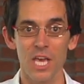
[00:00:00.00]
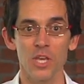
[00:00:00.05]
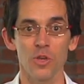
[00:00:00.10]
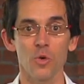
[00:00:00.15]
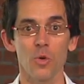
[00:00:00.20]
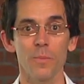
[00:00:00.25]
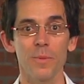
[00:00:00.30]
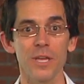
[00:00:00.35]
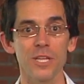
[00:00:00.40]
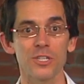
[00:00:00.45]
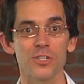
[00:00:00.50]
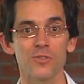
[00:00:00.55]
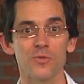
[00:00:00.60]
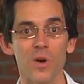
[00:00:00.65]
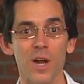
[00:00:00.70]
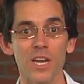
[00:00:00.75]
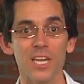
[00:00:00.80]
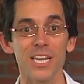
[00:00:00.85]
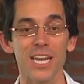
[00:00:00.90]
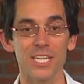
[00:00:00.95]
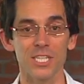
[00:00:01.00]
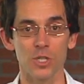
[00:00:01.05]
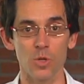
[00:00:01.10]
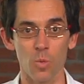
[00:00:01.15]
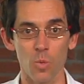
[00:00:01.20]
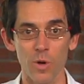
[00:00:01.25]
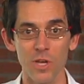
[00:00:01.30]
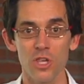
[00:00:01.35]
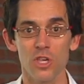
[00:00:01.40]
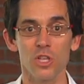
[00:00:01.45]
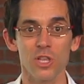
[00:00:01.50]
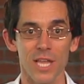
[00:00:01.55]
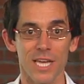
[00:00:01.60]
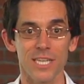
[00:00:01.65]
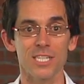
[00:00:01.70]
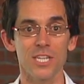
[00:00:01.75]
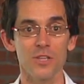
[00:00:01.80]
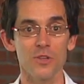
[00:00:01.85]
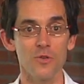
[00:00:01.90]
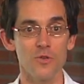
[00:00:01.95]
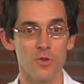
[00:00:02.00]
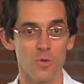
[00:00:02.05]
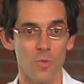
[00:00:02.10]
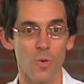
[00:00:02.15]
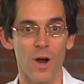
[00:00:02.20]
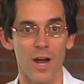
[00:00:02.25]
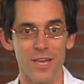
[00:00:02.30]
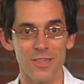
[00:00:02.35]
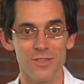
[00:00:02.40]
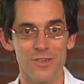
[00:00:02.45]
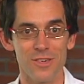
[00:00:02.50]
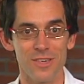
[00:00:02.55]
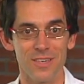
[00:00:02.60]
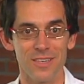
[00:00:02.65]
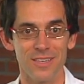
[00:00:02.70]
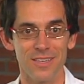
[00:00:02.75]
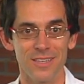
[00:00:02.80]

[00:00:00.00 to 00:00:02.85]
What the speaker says: you will be instructed as to which lesson you should watch.